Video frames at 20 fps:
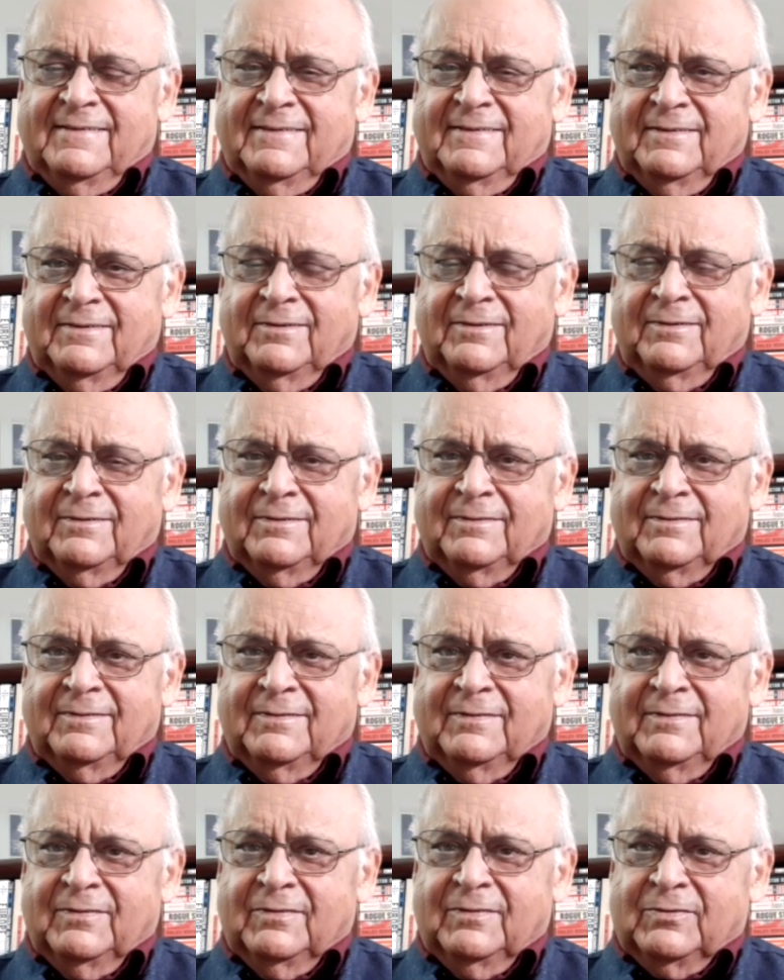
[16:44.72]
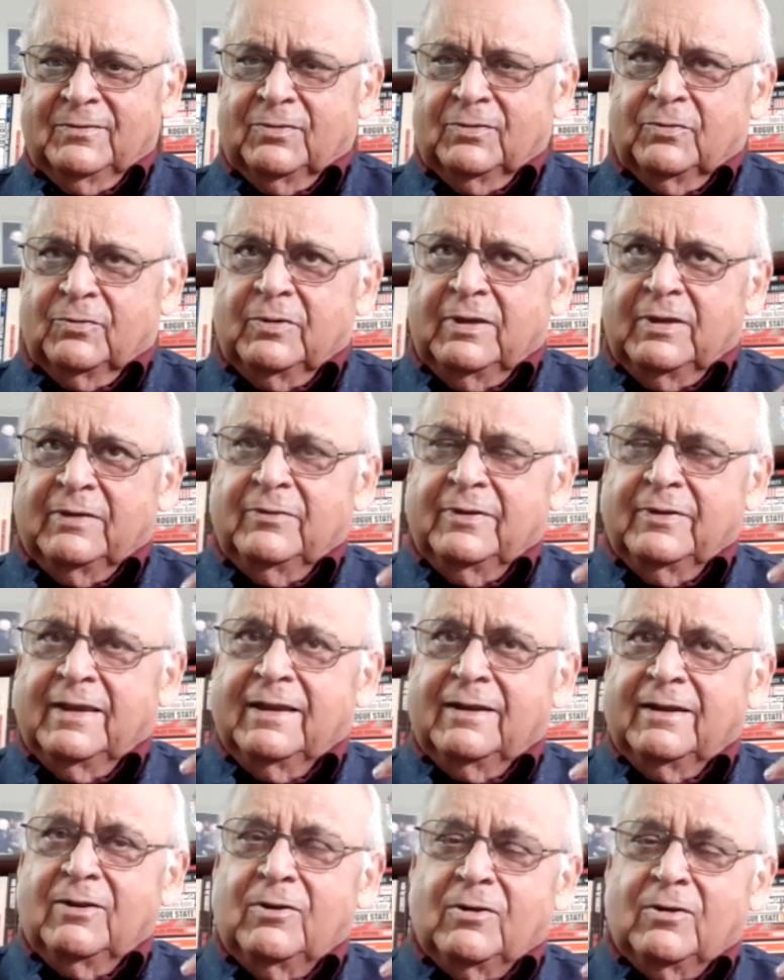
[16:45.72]
you know. So we
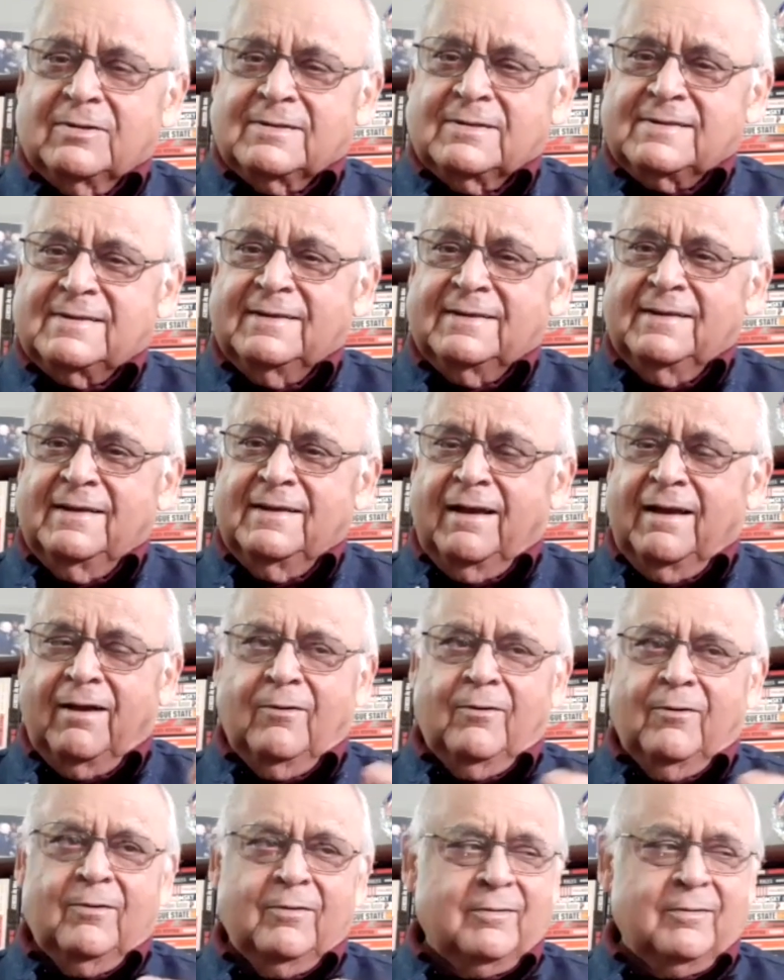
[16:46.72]
get lost. How